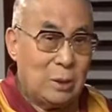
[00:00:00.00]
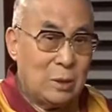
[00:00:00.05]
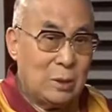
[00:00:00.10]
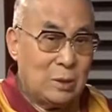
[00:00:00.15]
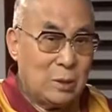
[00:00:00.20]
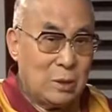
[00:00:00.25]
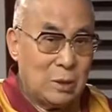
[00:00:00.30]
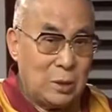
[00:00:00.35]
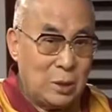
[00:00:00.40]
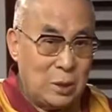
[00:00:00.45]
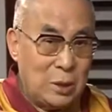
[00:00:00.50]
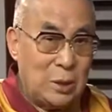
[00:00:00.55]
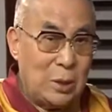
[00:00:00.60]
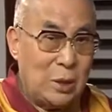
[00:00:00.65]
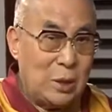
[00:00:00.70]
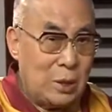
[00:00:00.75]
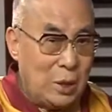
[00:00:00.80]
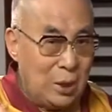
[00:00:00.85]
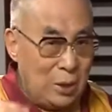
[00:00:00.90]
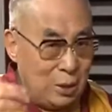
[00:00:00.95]
so
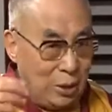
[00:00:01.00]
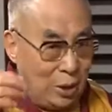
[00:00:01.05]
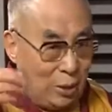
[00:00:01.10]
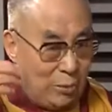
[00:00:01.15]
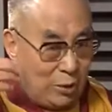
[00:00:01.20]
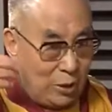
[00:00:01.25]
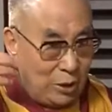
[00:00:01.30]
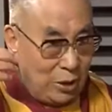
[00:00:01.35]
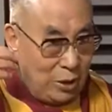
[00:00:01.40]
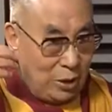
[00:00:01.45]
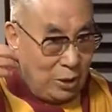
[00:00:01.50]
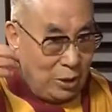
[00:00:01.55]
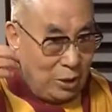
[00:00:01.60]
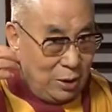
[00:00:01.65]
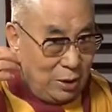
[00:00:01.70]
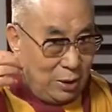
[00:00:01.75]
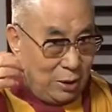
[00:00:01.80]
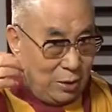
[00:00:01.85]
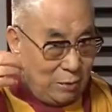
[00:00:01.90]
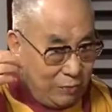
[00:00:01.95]
they
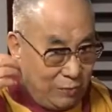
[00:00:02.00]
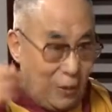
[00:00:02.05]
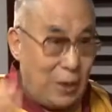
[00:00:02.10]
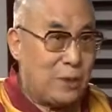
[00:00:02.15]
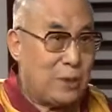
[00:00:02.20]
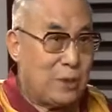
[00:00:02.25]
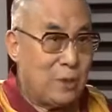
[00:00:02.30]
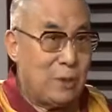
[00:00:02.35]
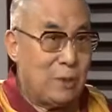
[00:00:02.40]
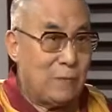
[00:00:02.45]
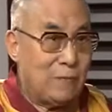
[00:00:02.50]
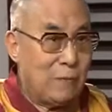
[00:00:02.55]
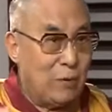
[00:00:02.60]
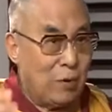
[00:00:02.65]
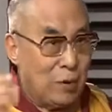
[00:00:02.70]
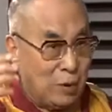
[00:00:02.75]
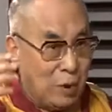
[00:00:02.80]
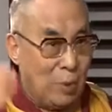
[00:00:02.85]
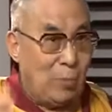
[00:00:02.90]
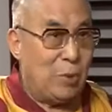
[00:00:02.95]
fight
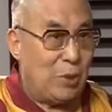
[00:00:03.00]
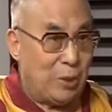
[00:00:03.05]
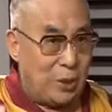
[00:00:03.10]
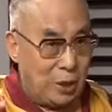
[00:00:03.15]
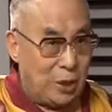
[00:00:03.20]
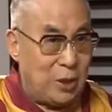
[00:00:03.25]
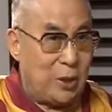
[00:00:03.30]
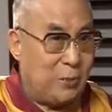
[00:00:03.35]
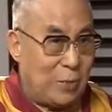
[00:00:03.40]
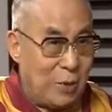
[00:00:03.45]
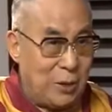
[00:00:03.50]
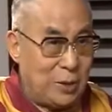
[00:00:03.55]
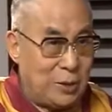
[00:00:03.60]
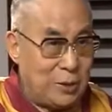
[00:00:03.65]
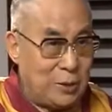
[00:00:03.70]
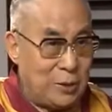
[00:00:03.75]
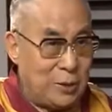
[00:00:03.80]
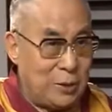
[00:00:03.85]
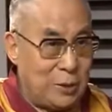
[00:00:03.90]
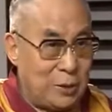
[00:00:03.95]
for complete
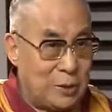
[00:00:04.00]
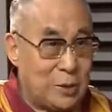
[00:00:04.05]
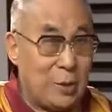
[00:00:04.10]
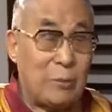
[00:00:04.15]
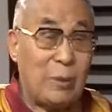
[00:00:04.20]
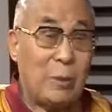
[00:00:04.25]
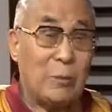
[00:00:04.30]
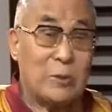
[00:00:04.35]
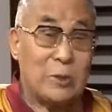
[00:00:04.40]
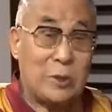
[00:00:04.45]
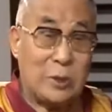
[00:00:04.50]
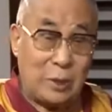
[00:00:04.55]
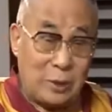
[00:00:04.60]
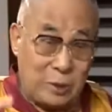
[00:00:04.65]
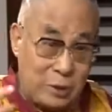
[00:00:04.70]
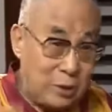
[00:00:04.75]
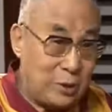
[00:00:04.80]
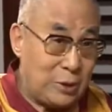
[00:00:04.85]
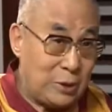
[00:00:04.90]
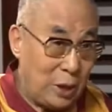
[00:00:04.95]
independence. Sometimes they
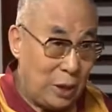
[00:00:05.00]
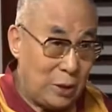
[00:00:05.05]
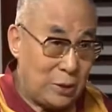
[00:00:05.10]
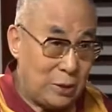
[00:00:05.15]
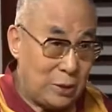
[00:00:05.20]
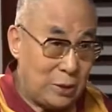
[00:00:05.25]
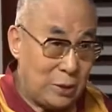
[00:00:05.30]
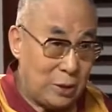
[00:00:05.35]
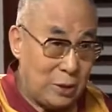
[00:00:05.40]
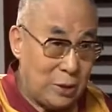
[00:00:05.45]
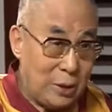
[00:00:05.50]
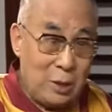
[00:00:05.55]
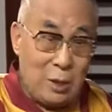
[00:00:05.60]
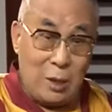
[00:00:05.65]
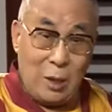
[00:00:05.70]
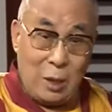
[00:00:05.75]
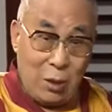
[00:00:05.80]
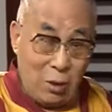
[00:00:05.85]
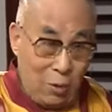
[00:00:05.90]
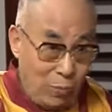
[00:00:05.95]
criticize
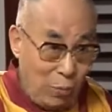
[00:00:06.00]
our